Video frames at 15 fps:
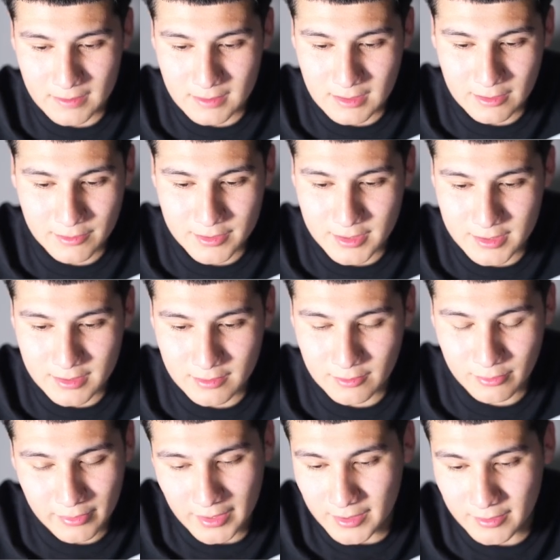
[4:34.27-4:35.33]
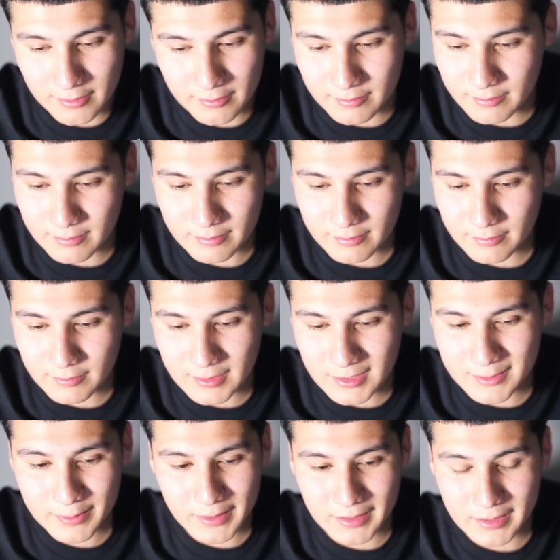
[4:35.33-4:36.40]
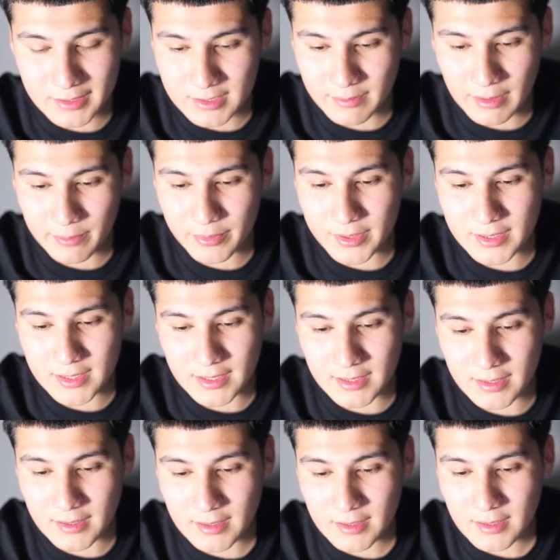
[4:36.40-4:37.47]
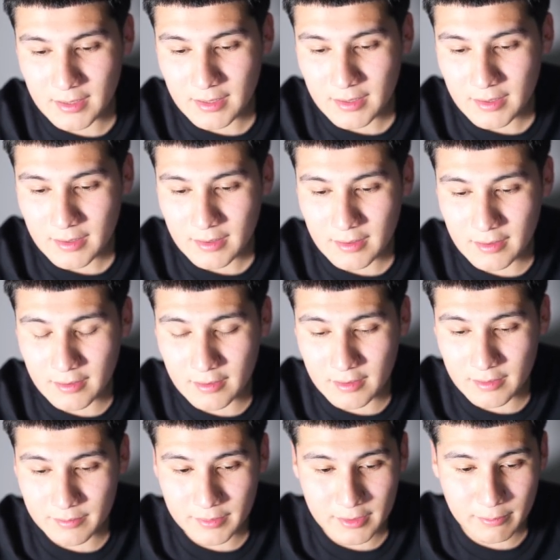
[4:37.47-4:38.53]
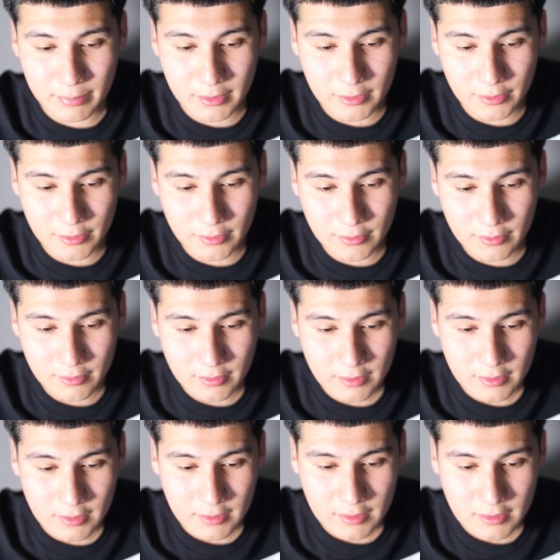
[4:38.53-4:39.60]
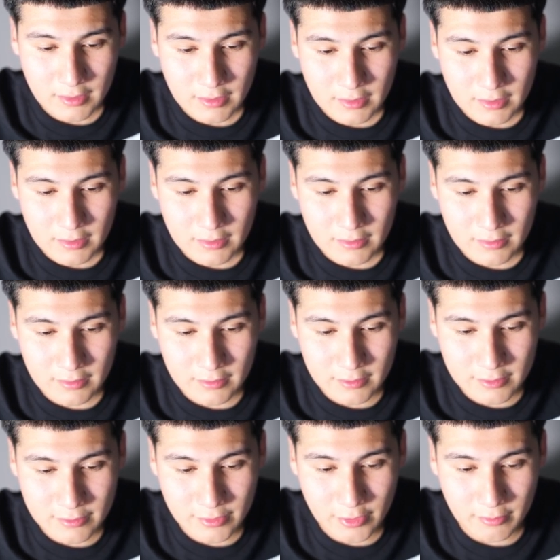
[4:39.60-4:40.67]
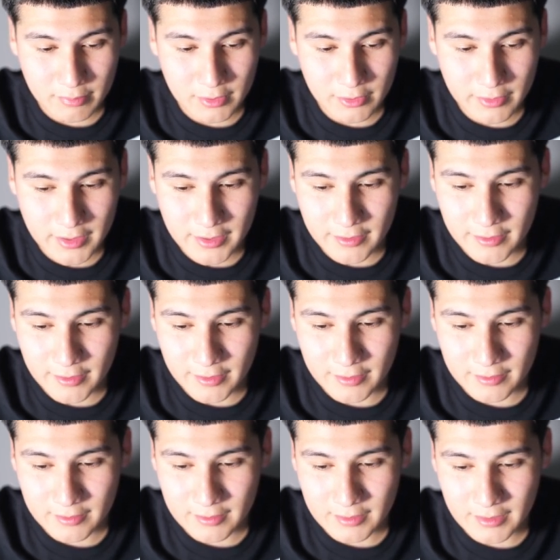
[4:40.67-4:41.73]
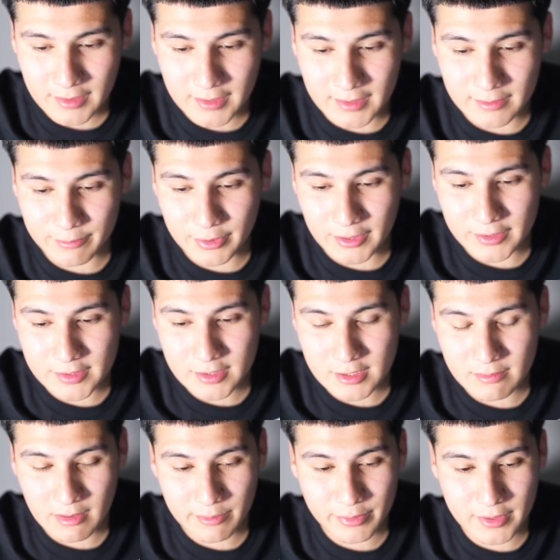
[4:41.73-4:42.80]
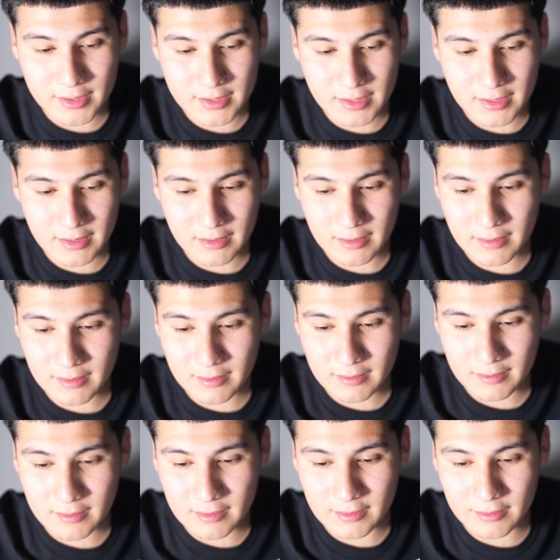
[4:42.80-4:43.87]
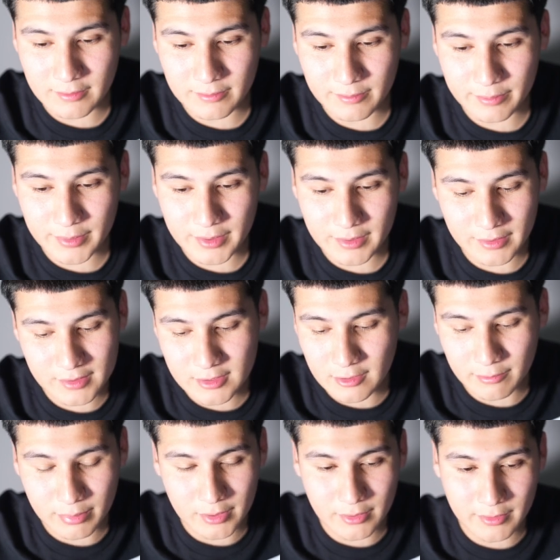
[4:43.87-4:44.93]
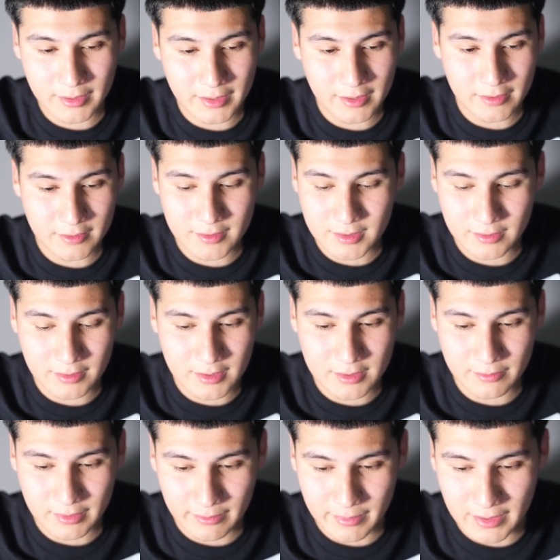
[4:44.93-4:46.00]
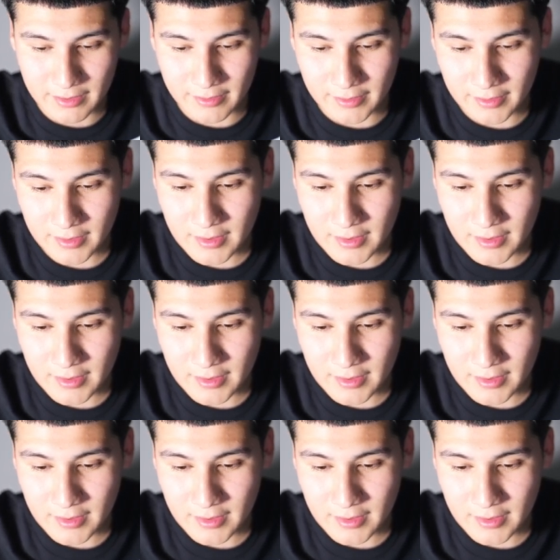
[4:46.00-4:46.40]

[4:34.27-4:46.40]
That was just a random, that's probably because of my preset. The blue, there's no blue either. Again, probably just because of my preset. But there's no blue in here, so it doesn't really matter.